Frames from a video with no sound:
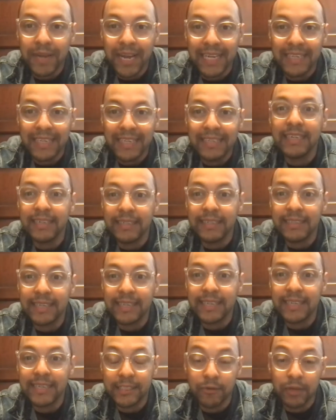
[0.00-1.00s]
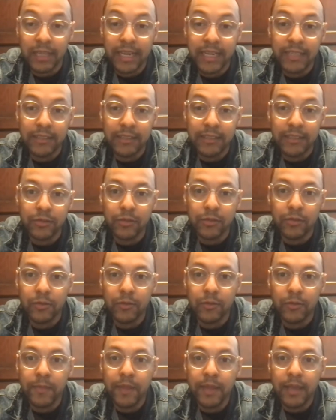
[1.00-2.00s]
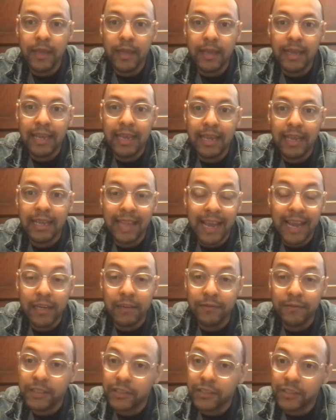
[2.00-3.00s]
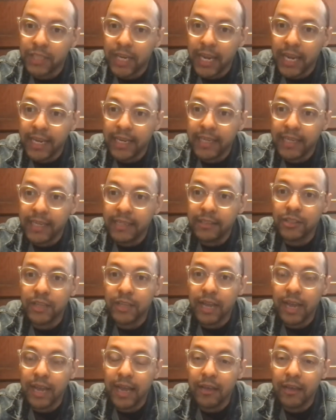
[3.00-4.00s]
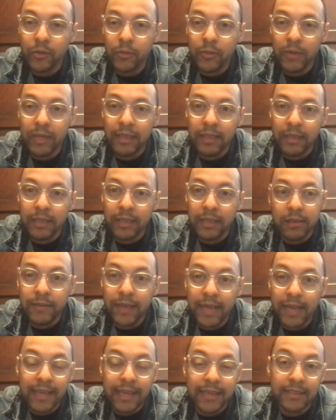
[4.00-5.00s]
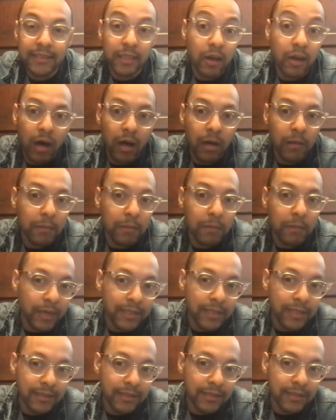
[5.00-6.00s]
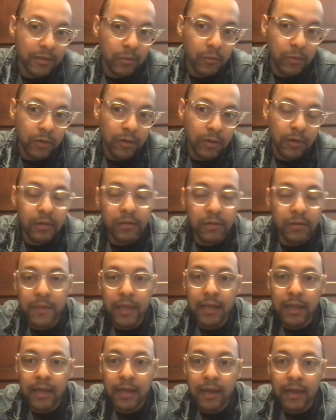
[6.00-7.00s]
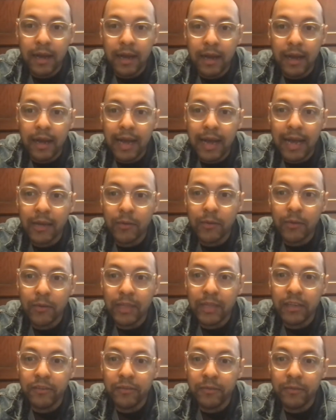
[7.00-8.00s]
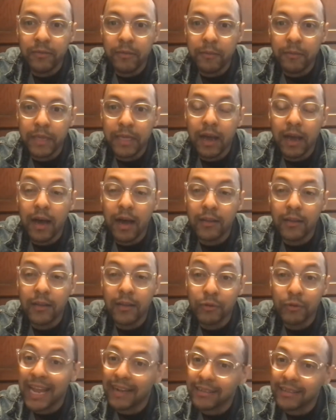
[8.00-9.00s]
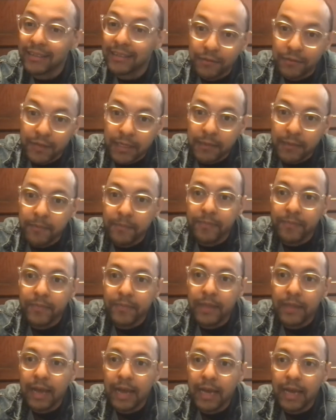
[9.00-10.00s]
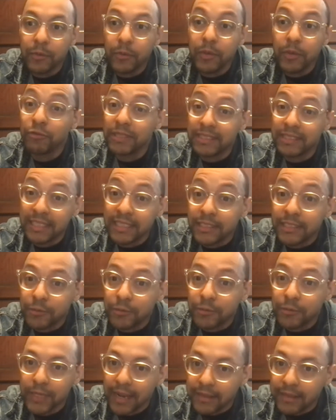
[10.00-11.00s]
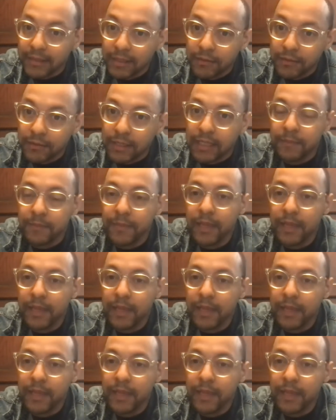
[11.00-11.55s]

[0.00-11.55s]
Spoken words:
some ideas as it relates to, in light of this change, how do we live as a calm presence in the world? How do we live beyond reactivity? How do we resist reactivity